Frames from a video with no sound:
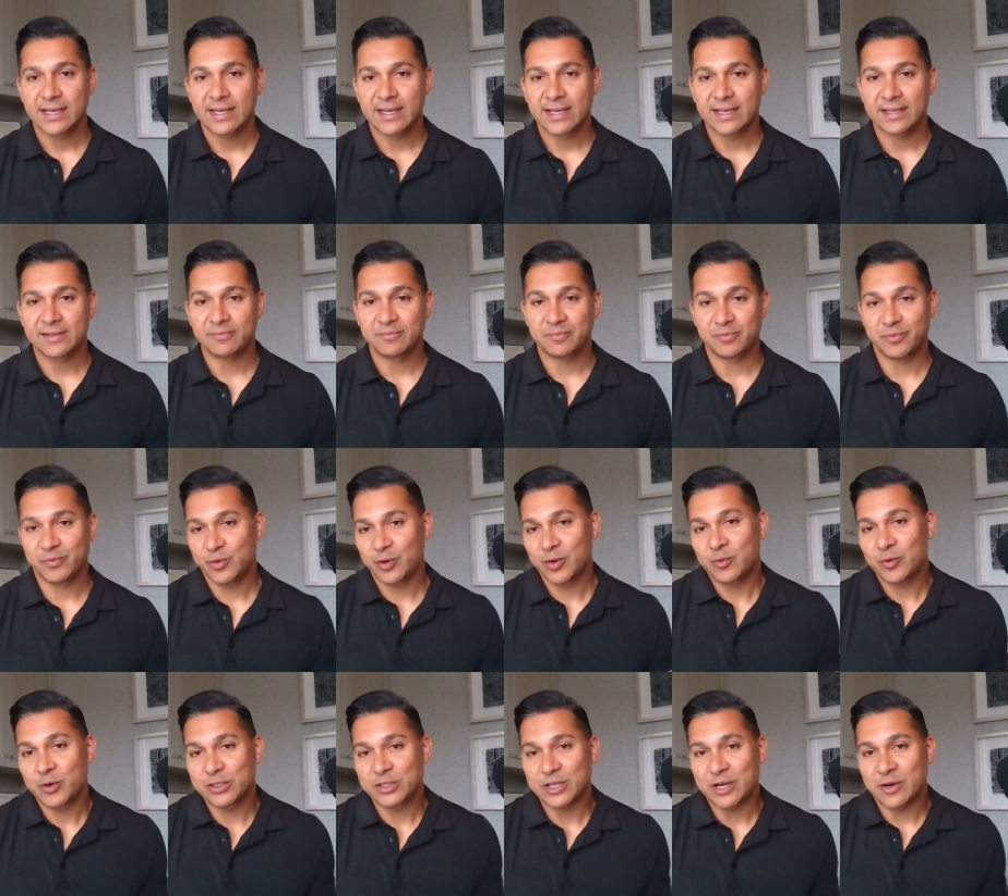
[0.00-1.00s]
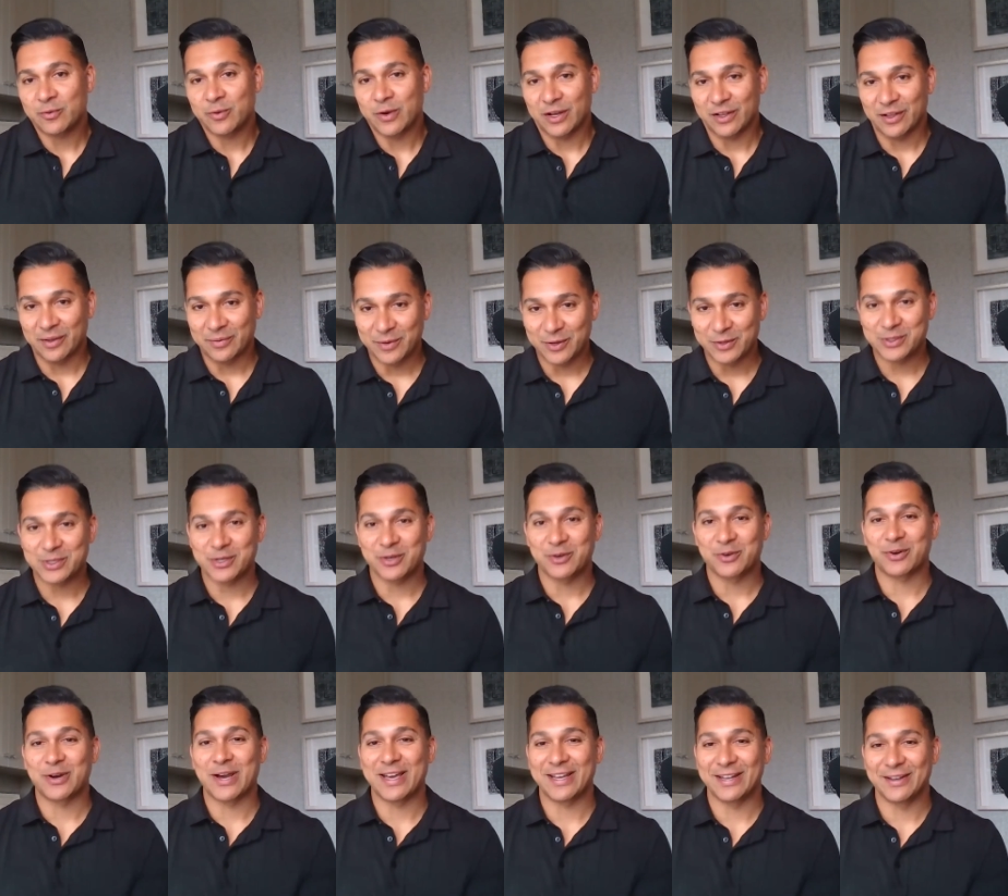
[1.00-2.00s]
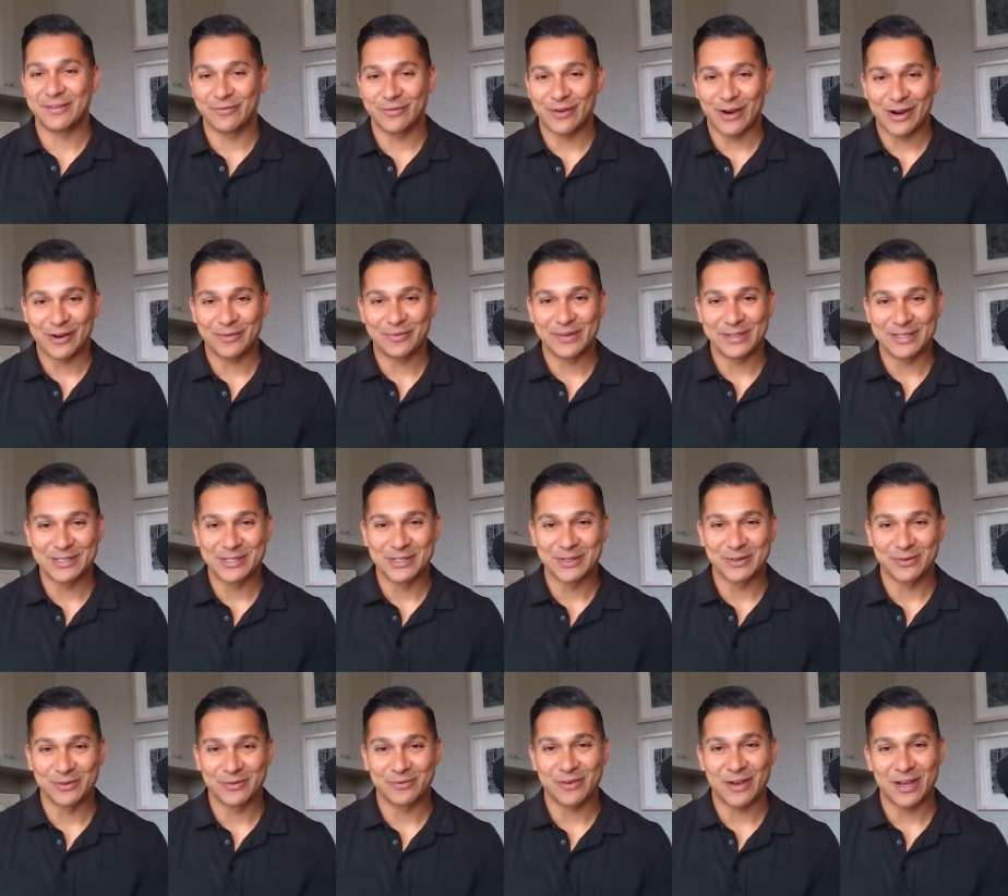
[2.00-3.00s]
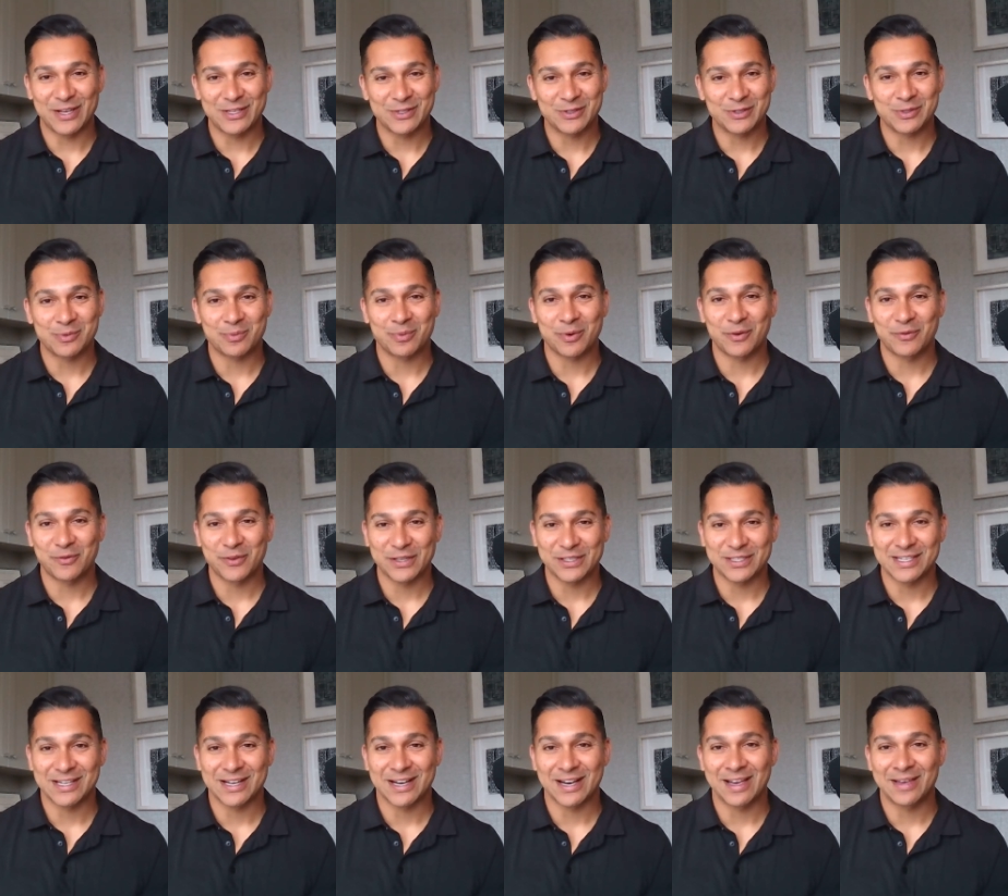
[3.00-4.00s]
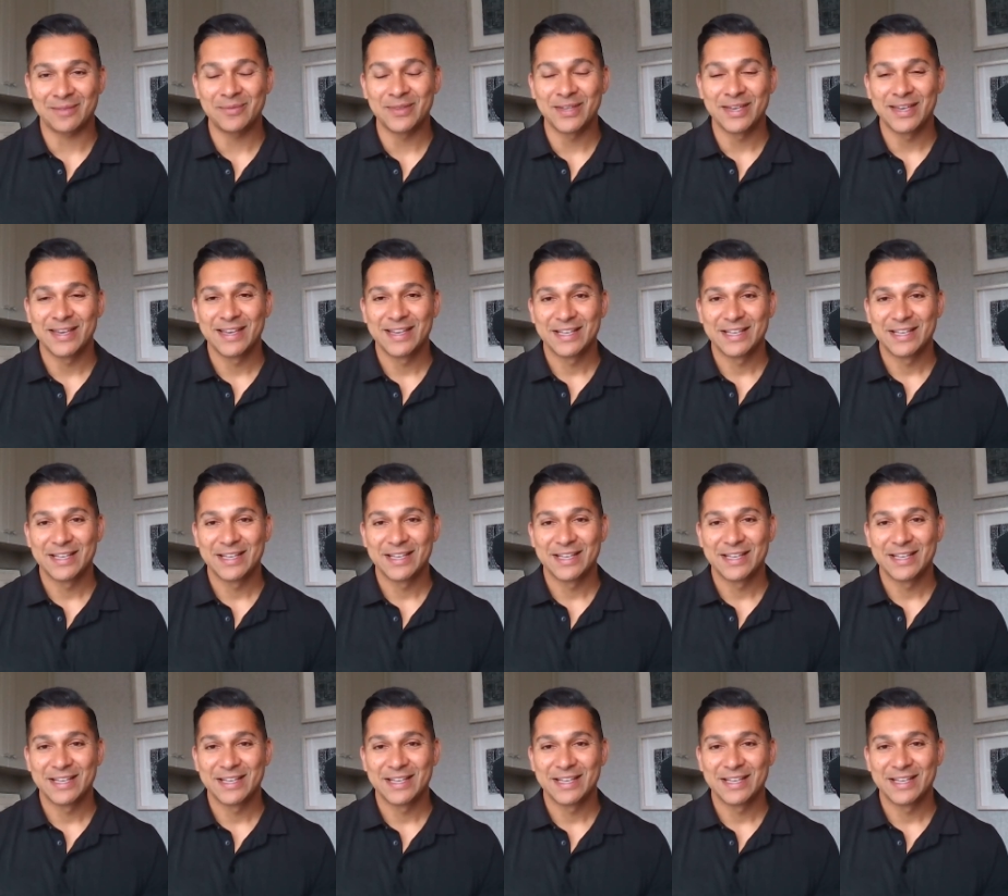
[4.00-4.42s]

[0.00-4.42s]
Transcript: It worked out well. It was a great environment to invest. It was a perfect time.